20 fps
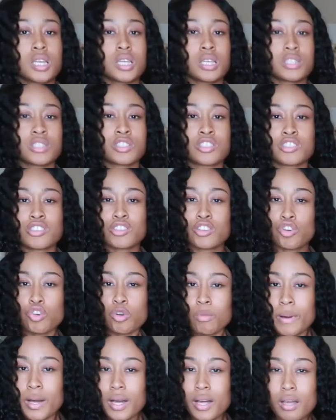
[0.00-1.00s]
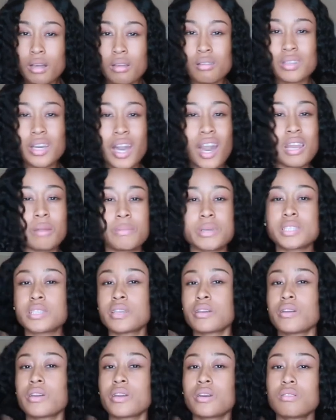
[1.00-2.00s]
scuba kind of
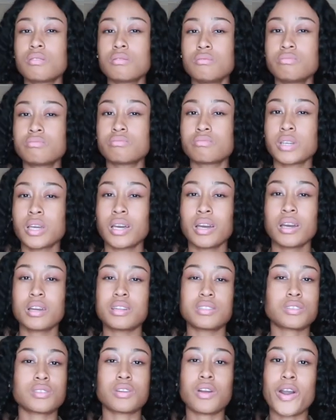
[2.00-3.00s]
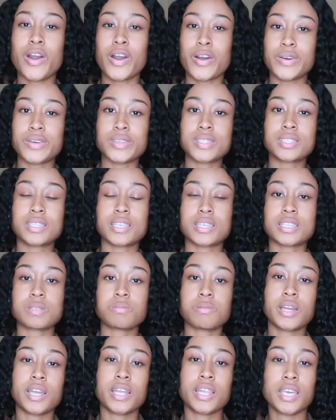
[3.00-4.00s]
material. Don't know how else to
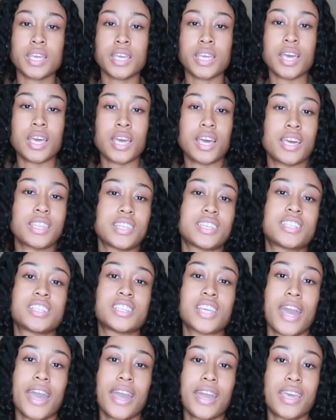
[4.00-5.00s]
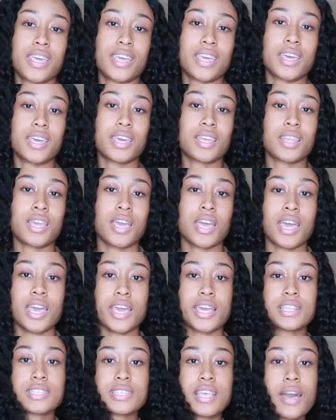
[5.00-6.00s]
explain it. The jacket,
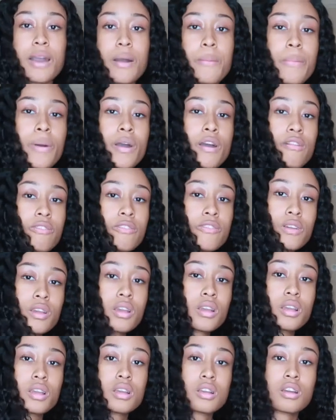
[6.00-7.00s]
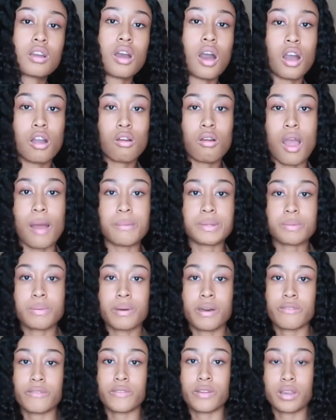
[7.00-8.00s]
it's a puffer, a cropped
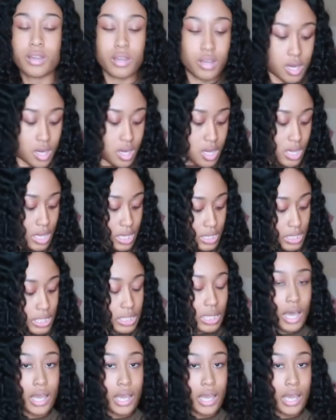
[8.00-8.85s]
puffer. The